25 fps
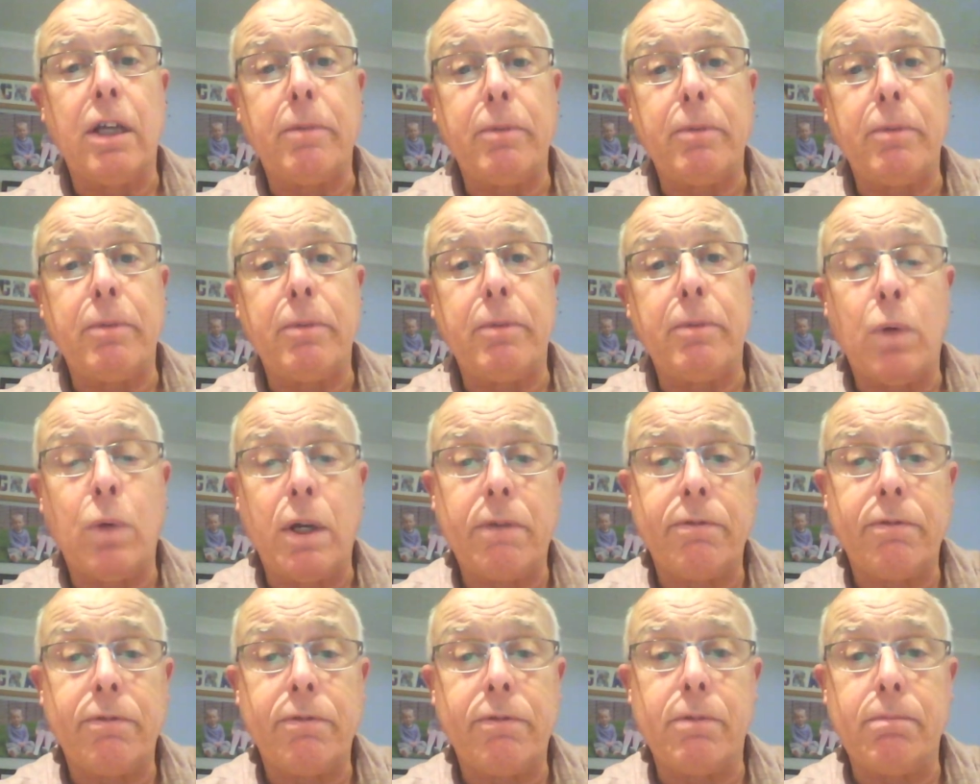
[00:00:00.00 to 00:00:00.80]
I mean, one
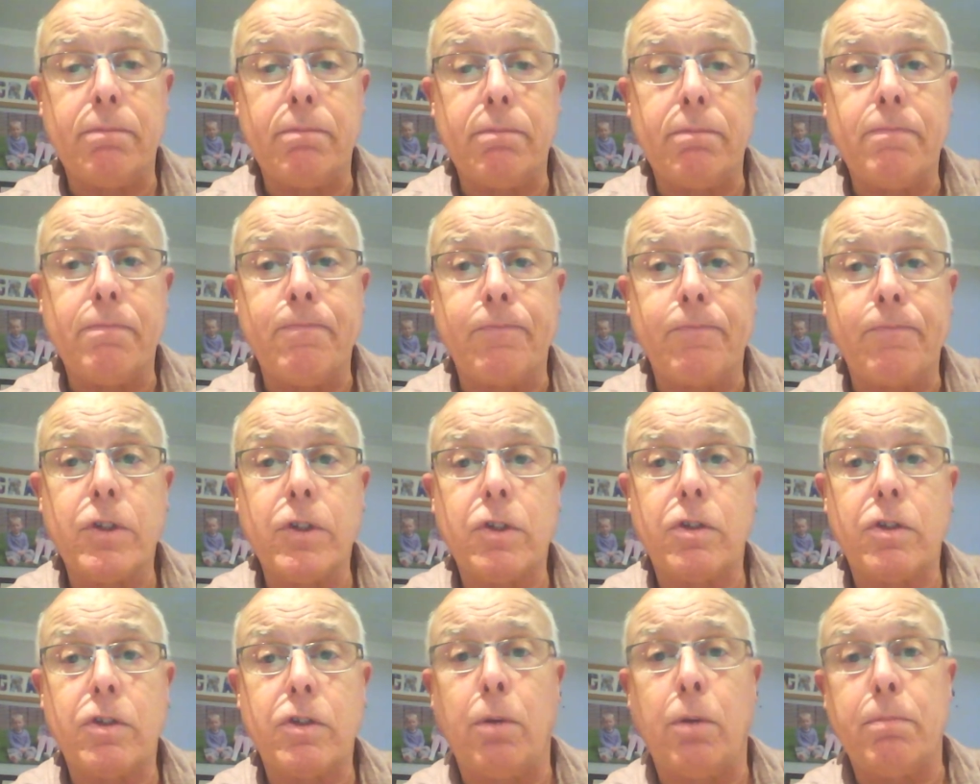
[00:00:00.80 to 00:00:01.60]
of them
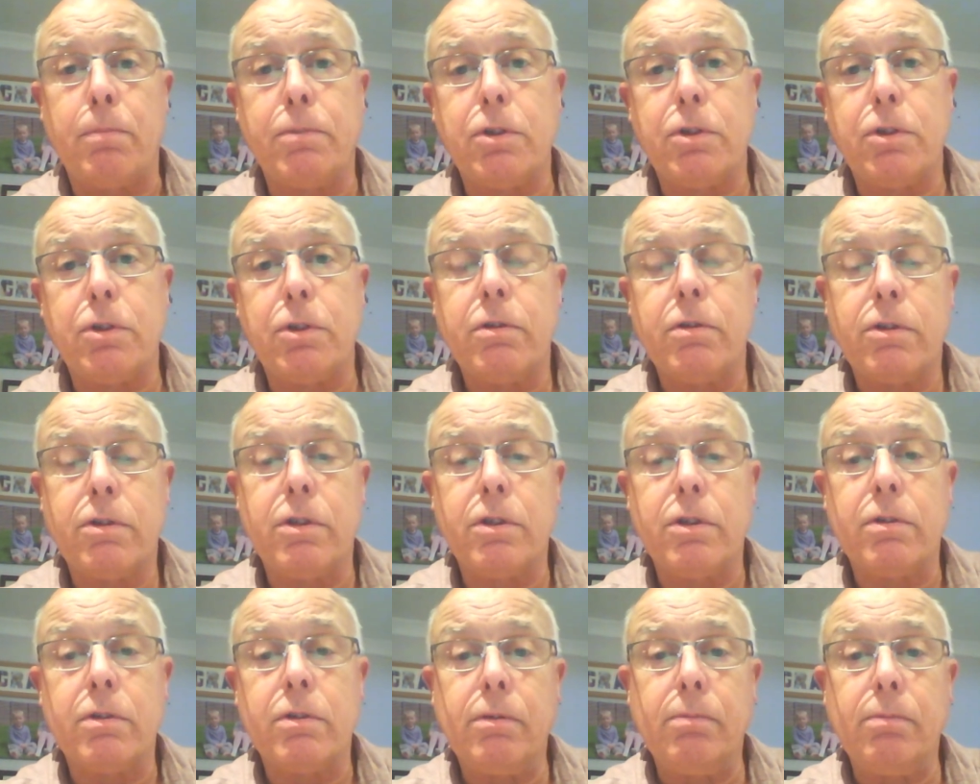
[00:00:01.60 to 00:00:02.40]

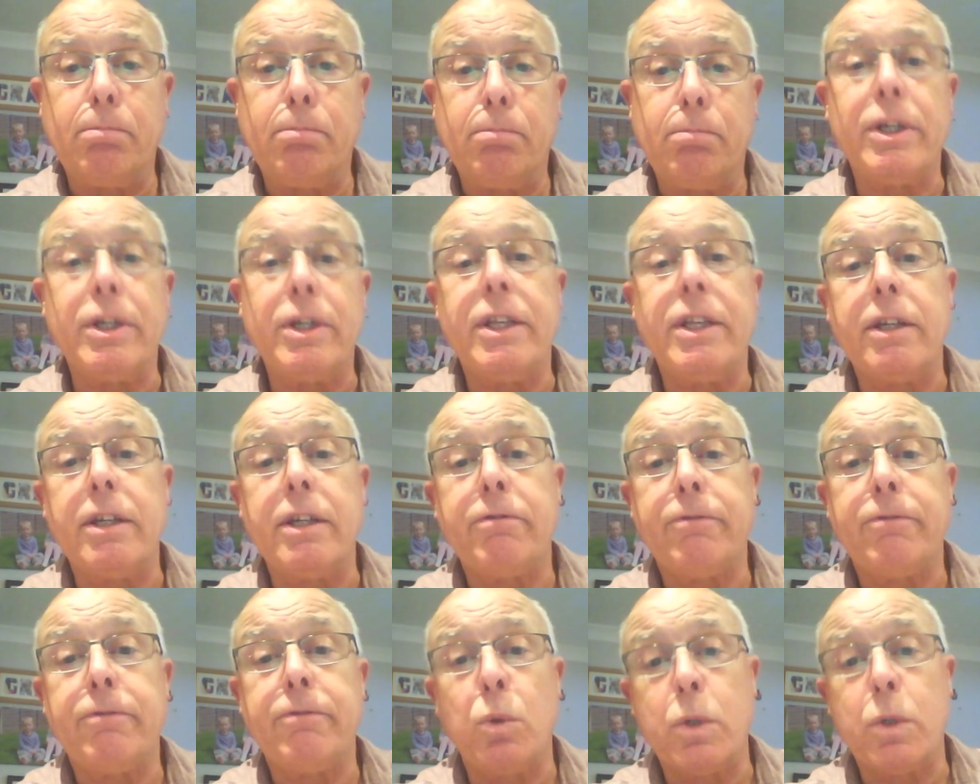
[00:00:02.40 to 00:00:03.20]
stops
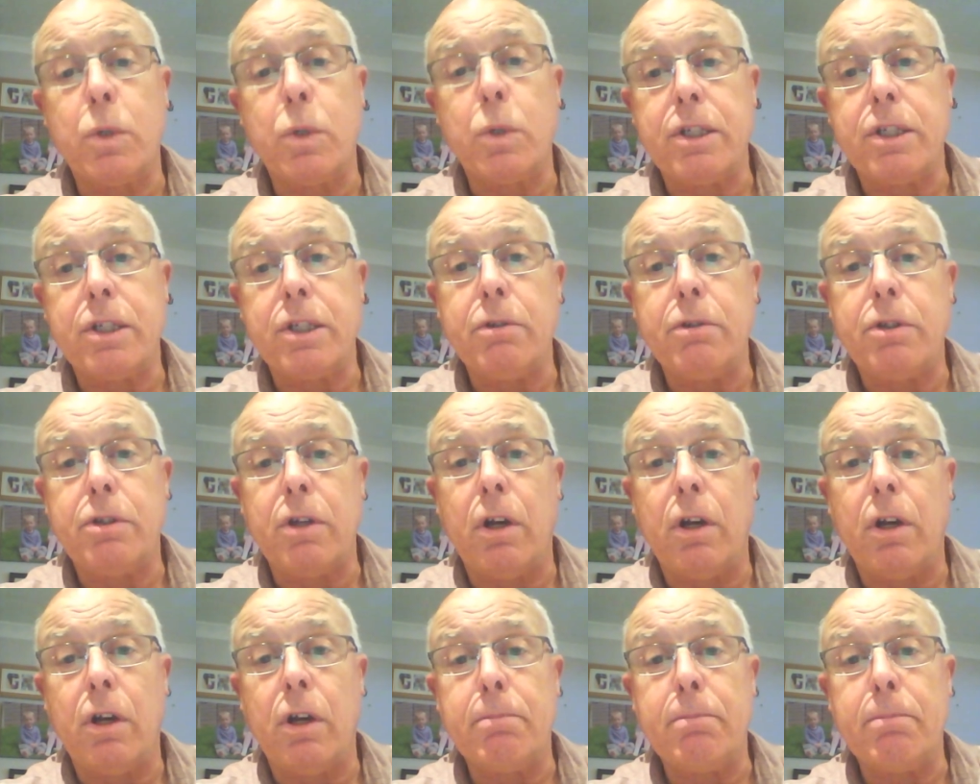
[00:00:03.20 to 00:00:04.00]
breathing 42
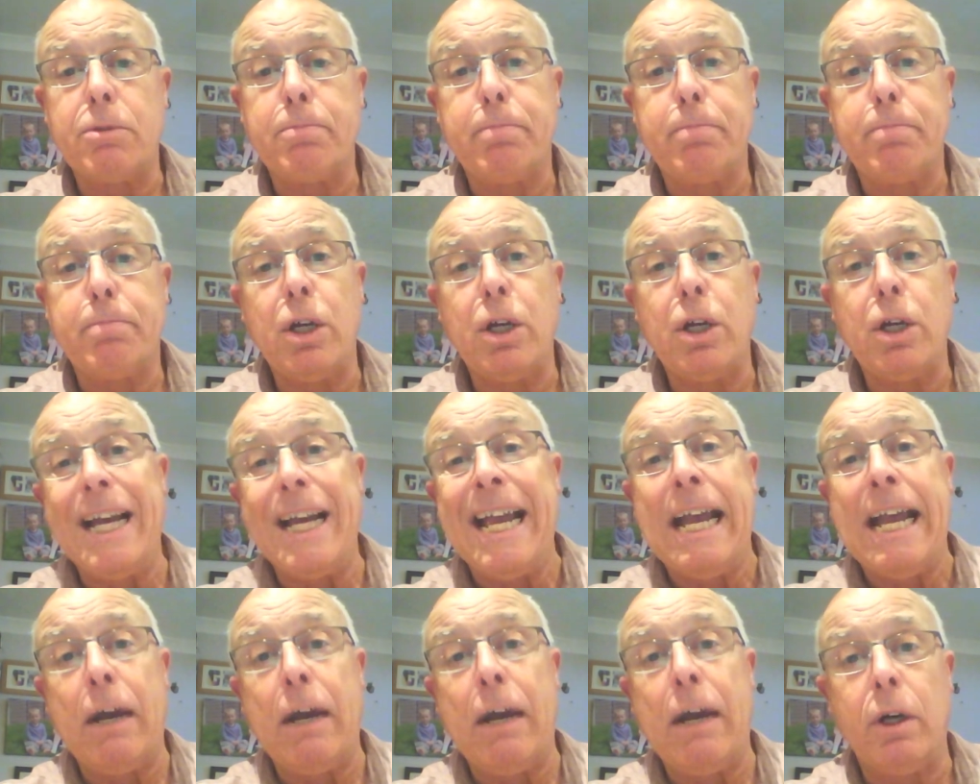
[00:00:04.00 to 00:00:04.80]
times per
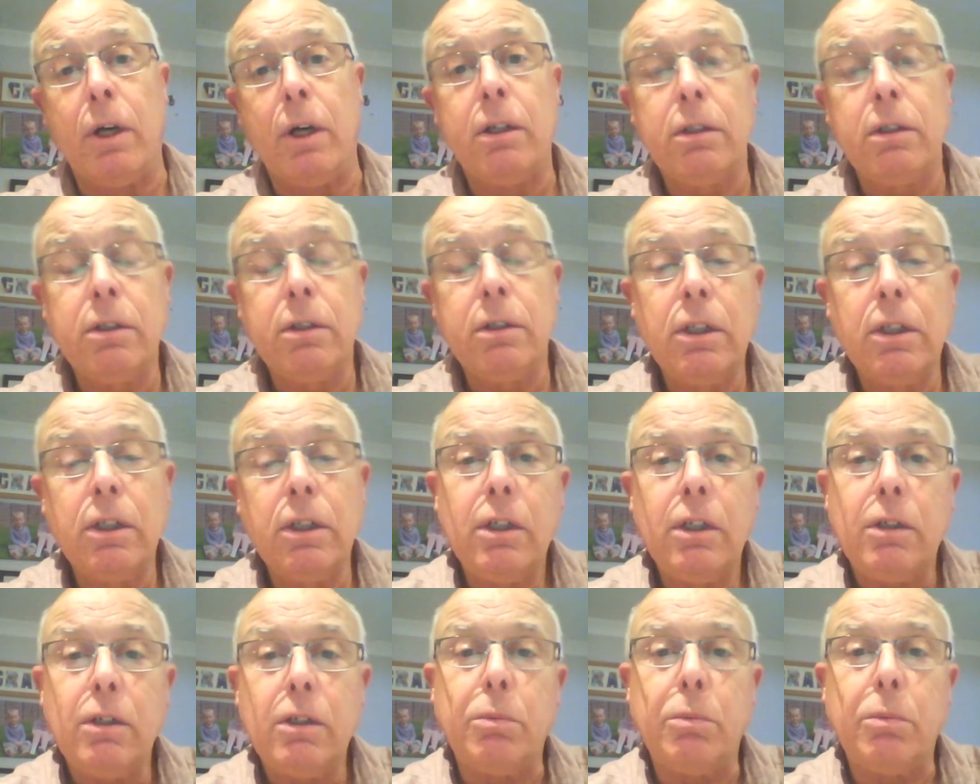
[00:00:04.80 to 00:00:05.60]
hour
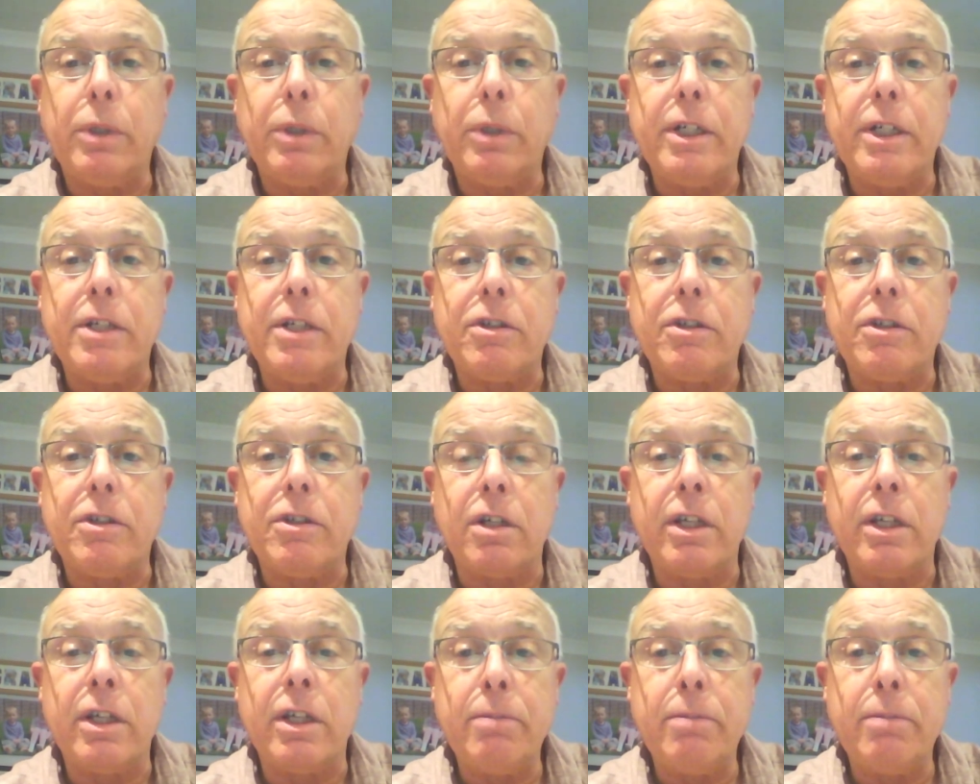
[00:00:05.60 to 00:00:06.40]
when he's
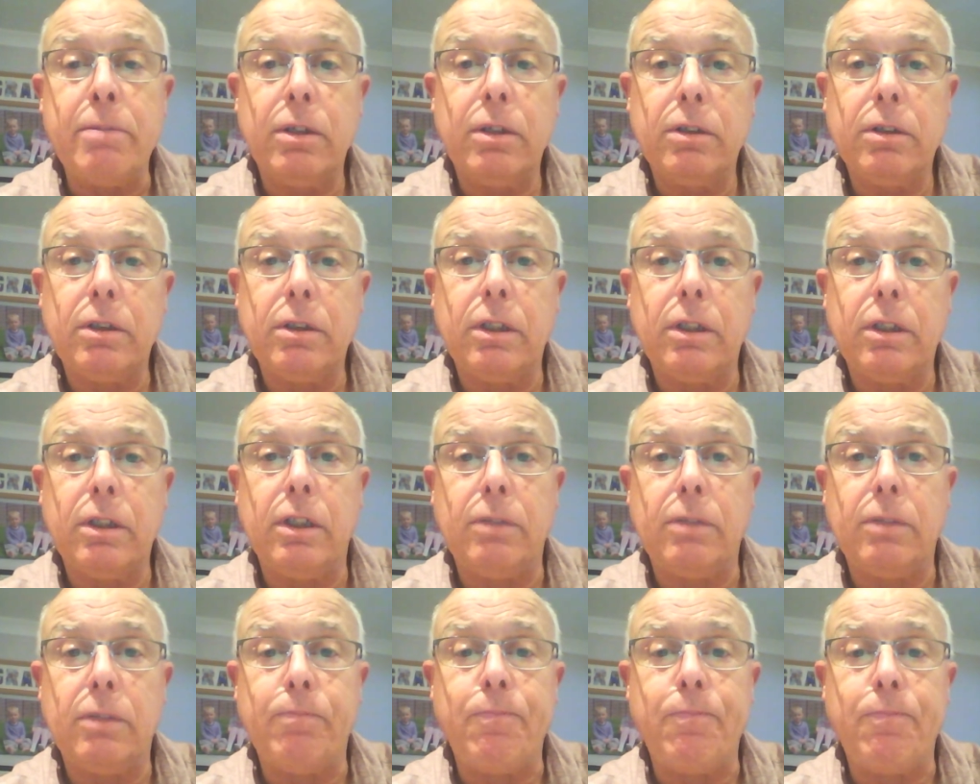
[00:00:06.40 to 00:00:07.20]
asleep,
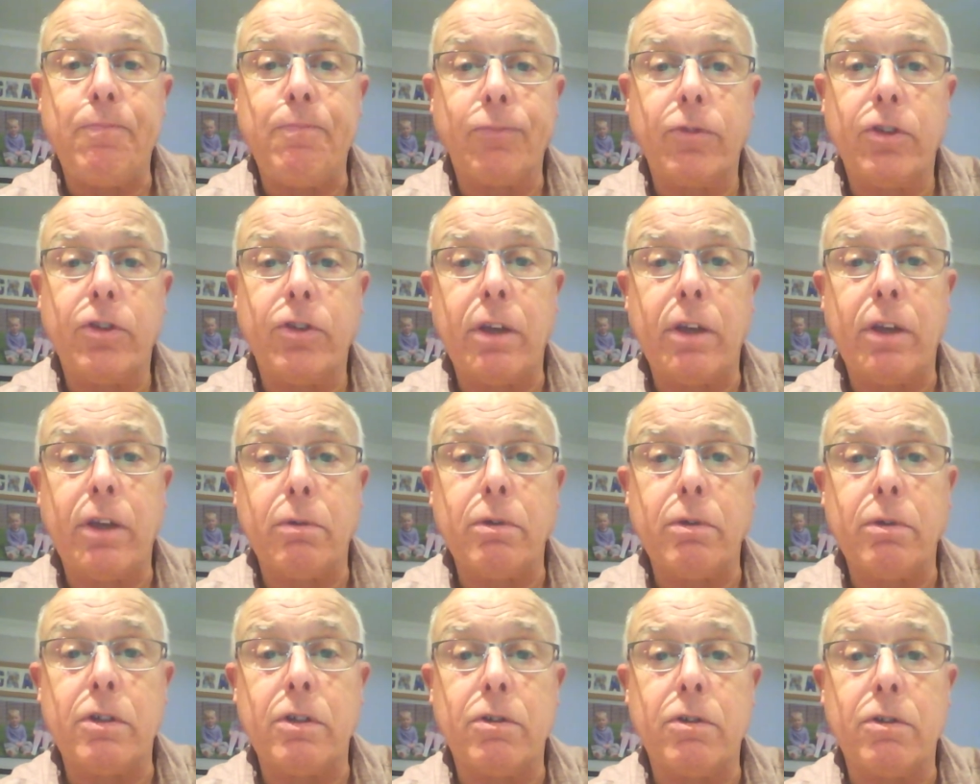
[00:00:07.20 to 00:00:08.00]
so
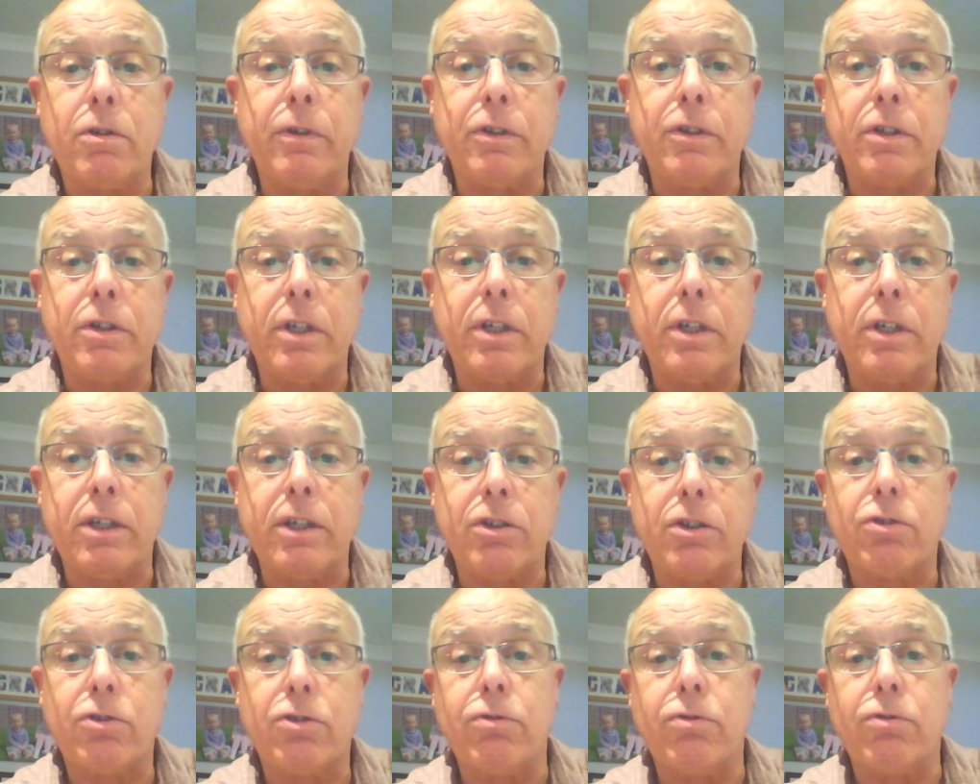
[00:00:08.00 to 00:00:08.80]
is obviously
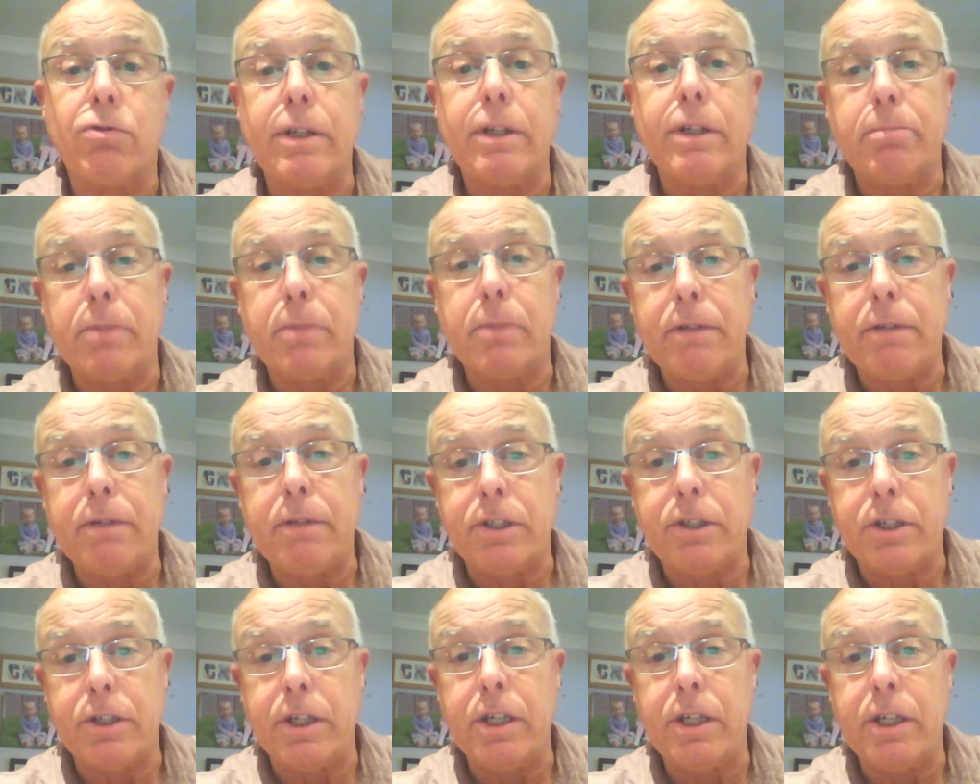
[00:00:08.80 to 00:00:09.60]
extremely
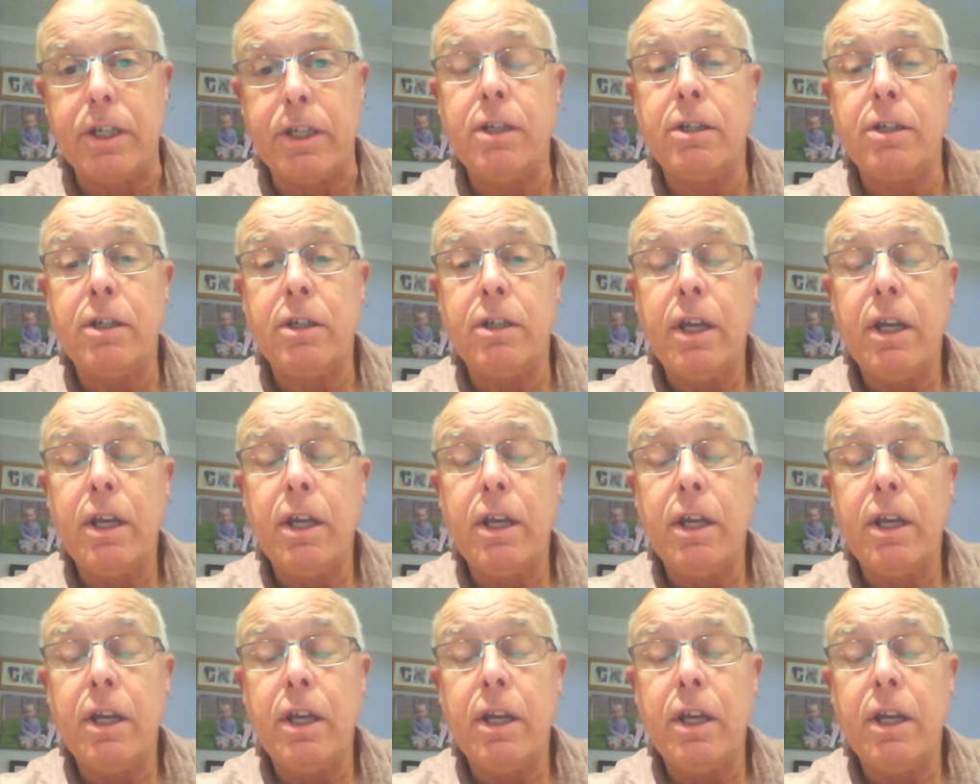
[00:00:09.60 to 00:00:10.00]
fatigued.